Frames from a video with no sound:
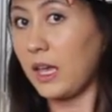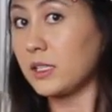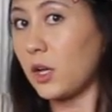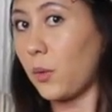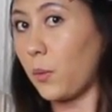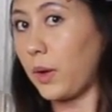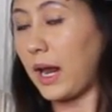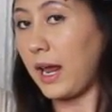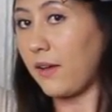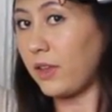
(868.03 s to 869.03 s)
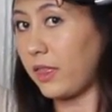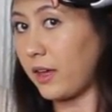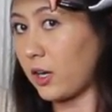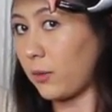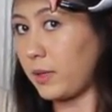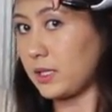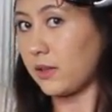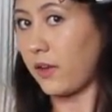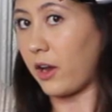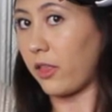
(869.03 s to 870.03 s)
So when I have a thicker piece
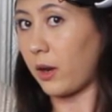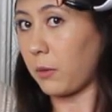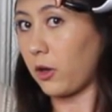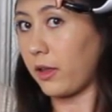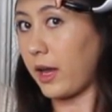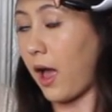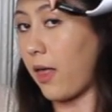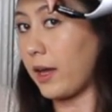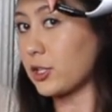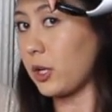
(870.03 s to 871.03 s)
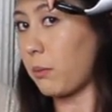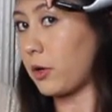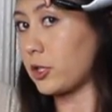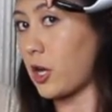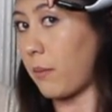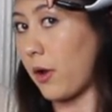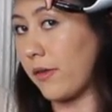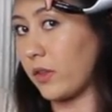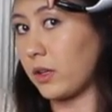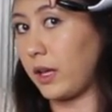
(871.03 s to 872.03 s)
of hair that I'm curling, I'll actually push up
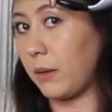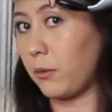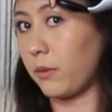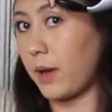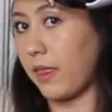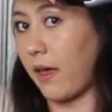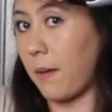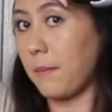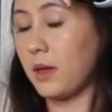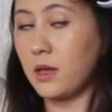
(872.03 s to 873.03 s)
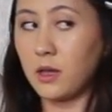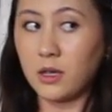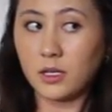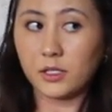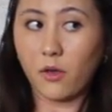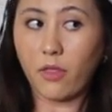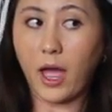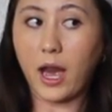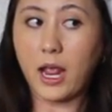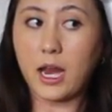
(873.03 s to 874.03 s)
on the clamp with my thumb so
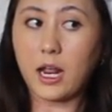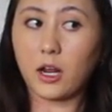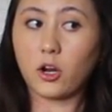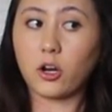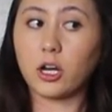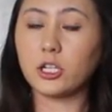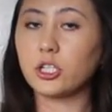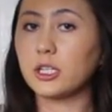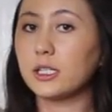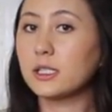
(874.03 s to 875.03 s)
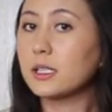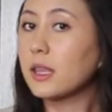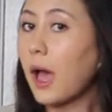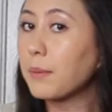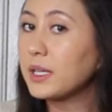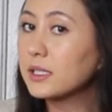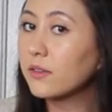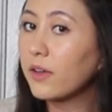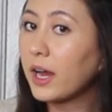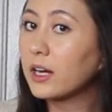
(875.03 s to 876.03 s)
that it encourages that piece
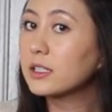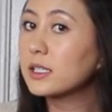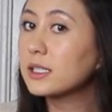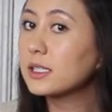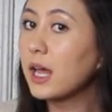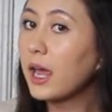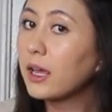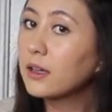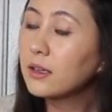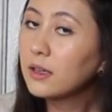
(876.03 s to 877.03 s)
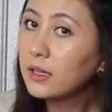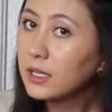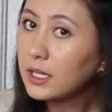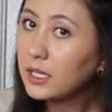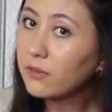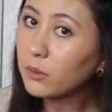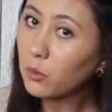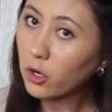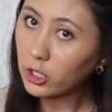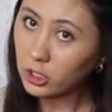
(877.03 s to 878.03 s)
of hair to stay even
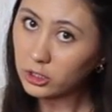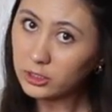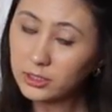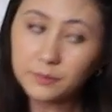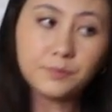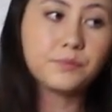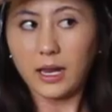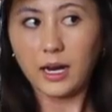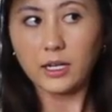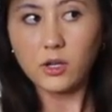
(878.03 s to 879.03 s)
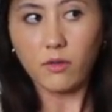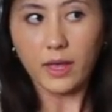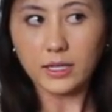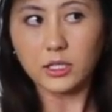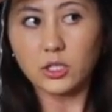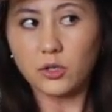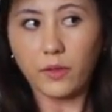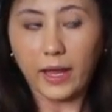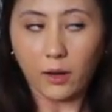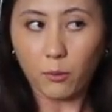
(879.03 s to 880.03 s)
more curled. And I don't like to do
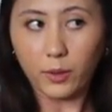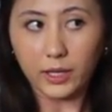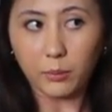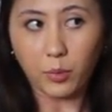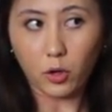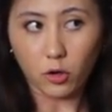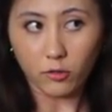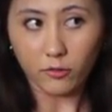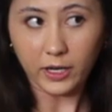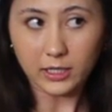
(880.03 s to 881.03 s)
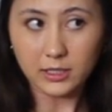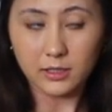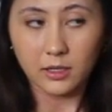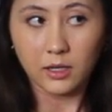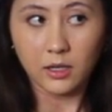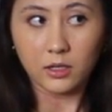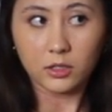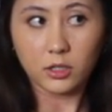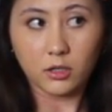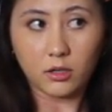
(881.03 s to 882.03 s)
like a really perfect
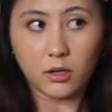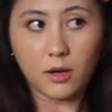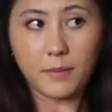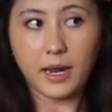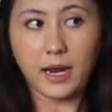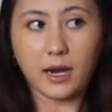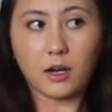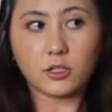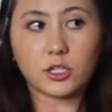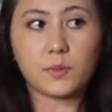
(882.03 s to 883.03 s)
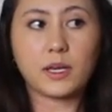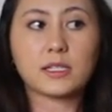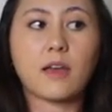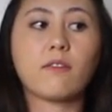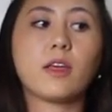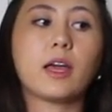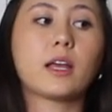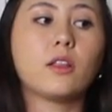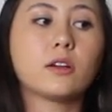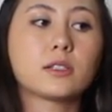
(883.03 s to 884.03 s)
curl on my hair, just because I feel like
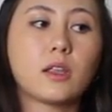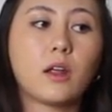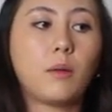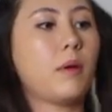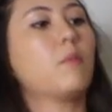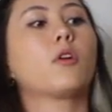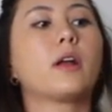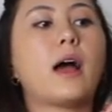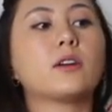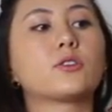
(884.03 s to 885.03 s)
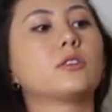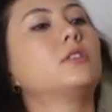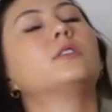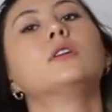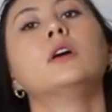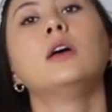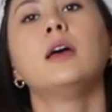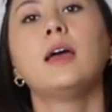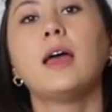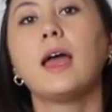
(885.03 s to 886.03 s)
it looks a little bit more natural
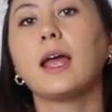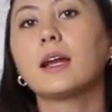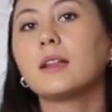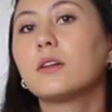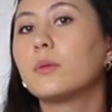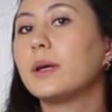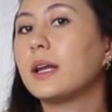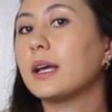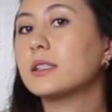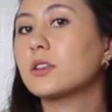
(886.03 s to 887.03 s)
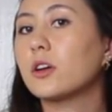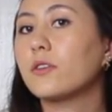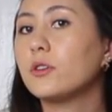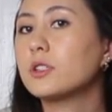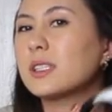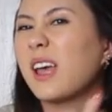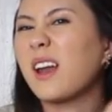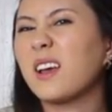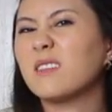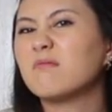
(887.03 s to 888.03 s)
and a little bit nicer if you just
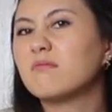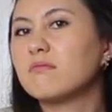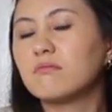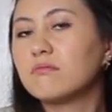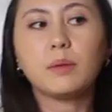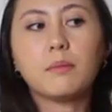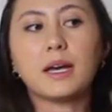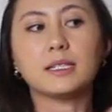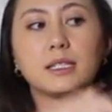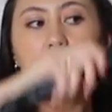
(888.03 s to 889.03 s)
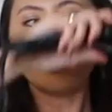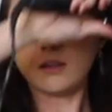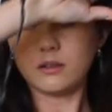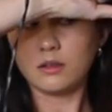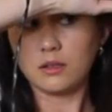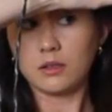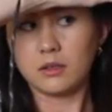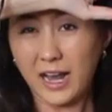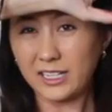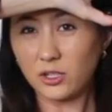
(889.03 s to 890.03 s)
let it be messy.
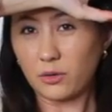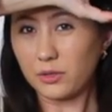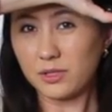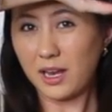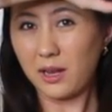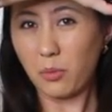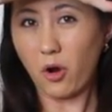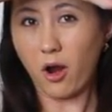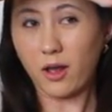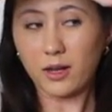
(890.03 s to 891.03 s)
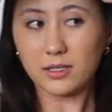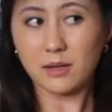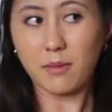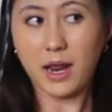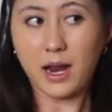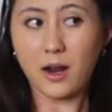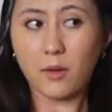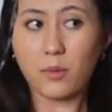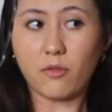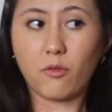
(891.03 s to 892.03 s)
I don't use any product in my
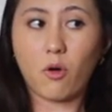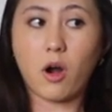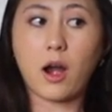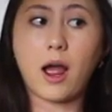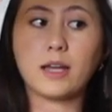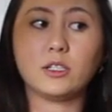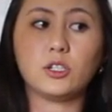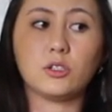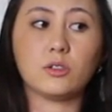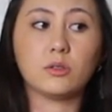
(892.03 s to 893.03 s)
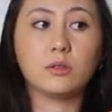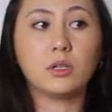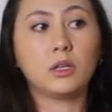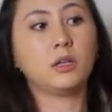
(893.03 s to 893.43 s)
hair before I do